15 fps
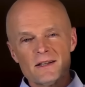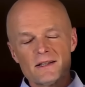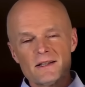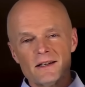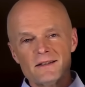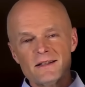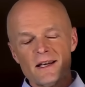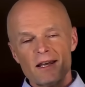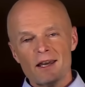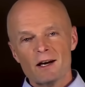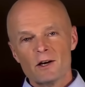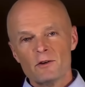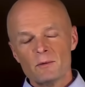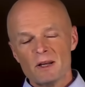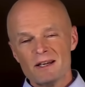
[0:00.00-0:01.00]
this and take
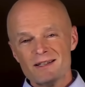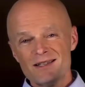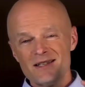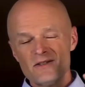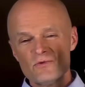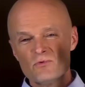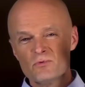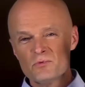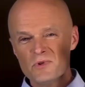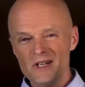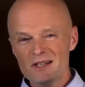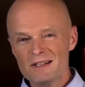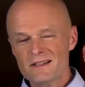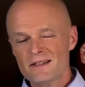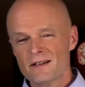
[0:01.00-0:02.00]
care of it because it's
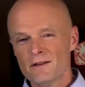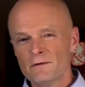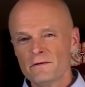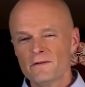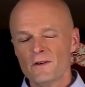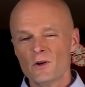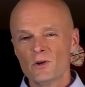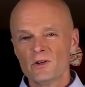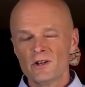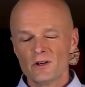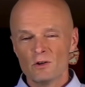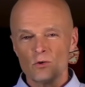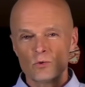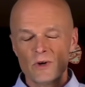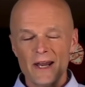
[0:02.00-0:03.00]
really tough on the
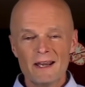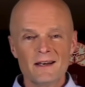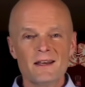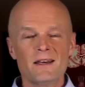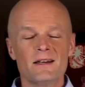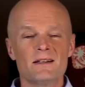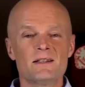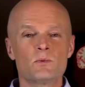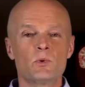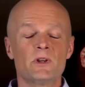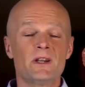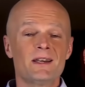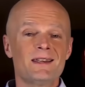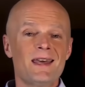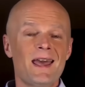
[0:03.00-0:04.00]
grandkids
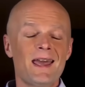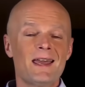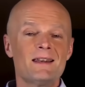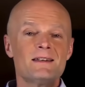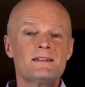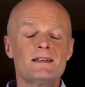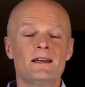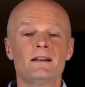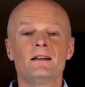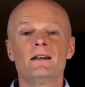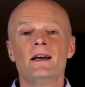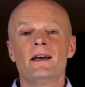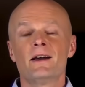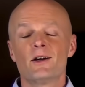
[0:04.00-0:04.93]
when they can't tell